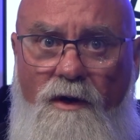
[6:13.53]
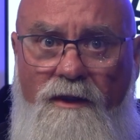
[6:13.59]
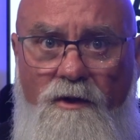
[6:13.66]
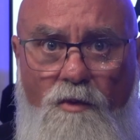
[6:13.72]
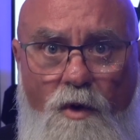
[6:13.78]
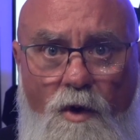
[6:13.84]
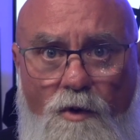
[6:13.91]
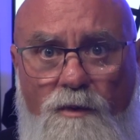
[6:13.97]
and
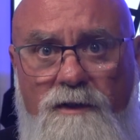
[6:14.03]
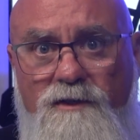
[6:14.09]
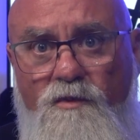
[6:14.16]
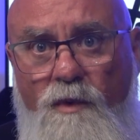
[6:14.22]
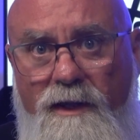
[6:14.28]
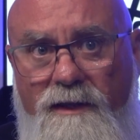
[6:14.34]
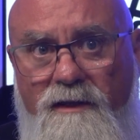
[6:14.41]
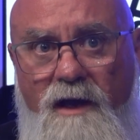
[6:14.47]
the Word was
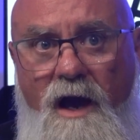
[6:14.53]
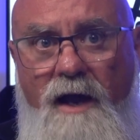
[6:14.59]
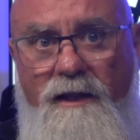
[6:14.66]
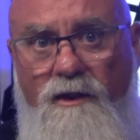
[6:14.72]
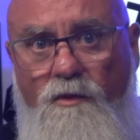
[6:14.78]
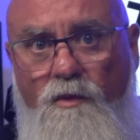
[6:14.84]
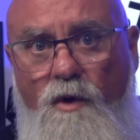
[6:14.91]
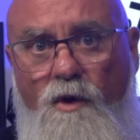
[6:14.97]
with God,
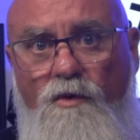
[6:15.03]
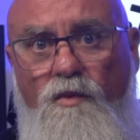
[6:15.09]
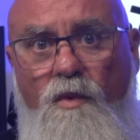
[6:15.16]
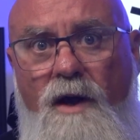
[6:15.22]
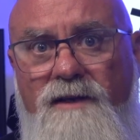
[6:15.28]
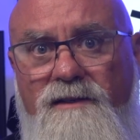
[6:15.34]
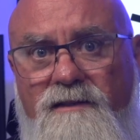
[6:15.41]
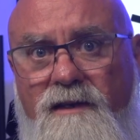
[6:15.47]
and the Word
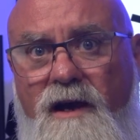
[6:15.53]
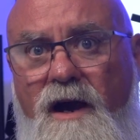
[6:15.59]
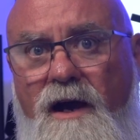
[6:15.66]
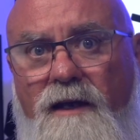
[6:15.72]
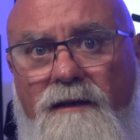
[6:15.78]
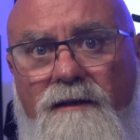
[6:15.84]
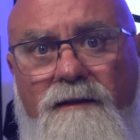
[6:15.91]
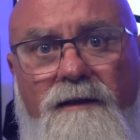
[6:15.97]
was
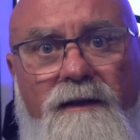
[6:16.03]
God.